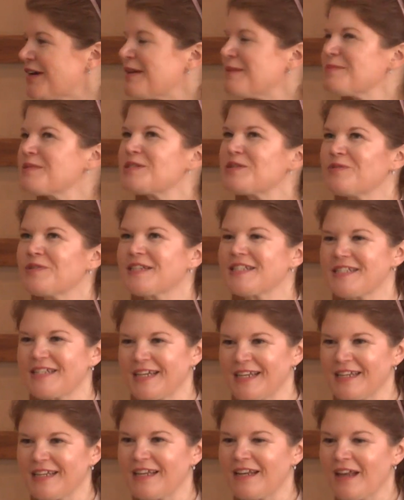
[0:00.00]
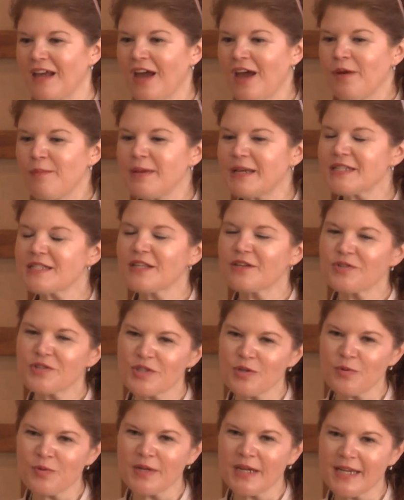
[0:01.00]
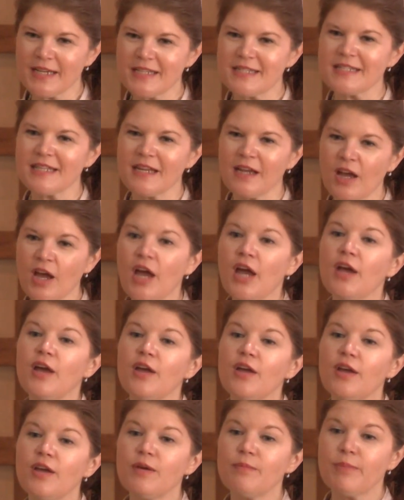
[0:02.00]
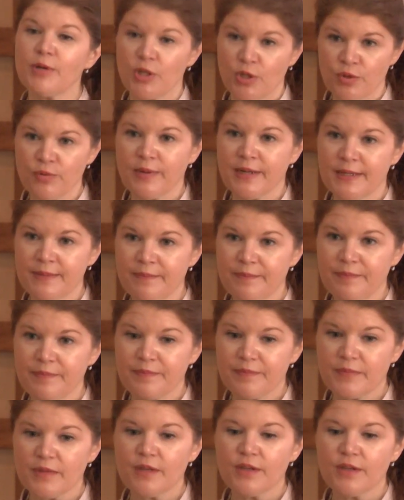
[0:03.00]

I'm so excited because they're so nice that I, but you know what?